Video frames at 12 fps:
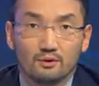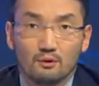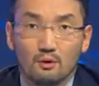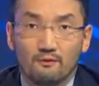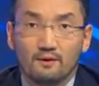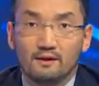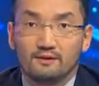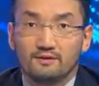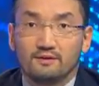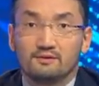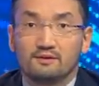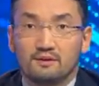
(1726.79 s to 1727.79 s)
of
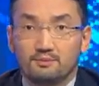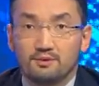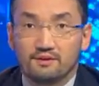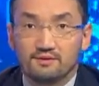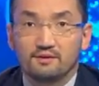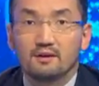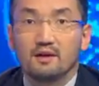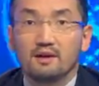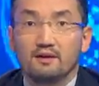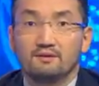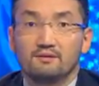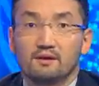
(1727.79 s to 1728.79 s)
Alexis Tsipras
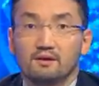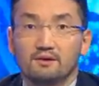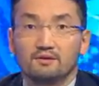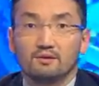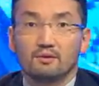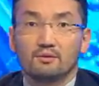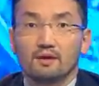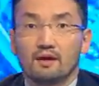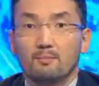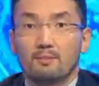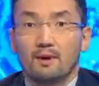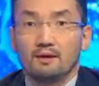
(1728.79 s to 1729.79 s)
is the leader of the
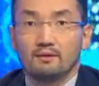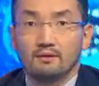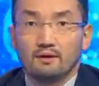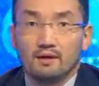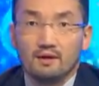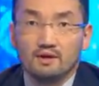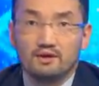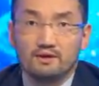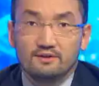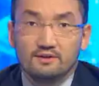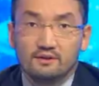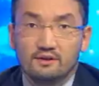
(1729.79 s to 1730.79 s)
campaign. She
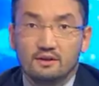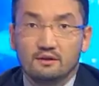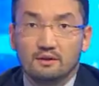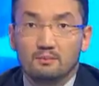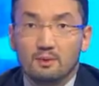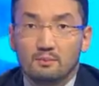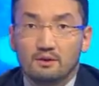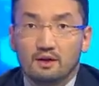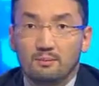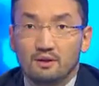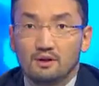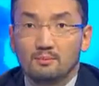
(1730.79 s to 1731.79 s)
is leading in public
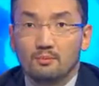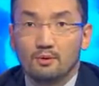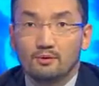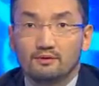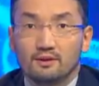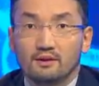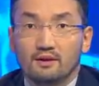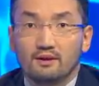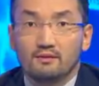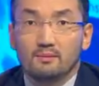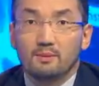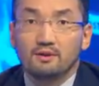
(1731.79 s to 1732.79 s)
opinion polls and
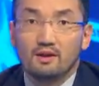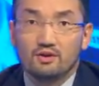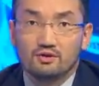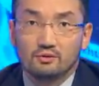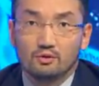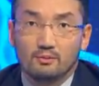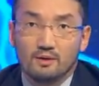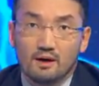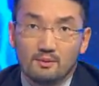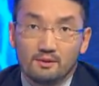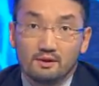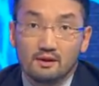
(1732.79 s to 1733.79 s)
has the potential to
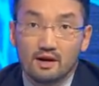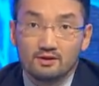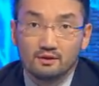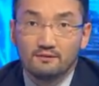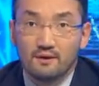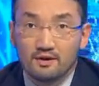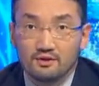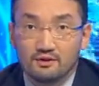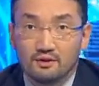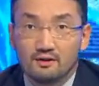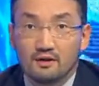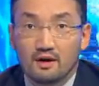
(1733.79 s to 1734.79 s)
become the largest
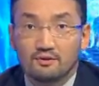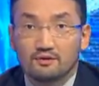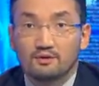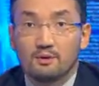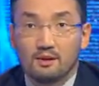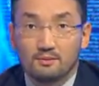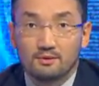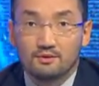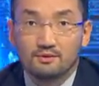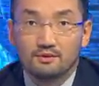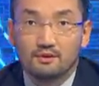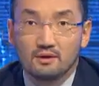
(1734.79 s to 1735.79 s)
faction in the country's
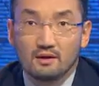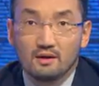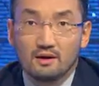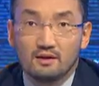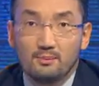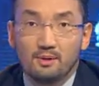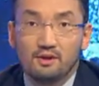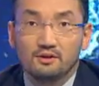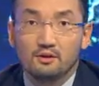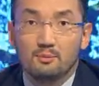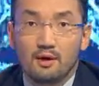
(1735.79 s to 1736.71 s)
parliament. The political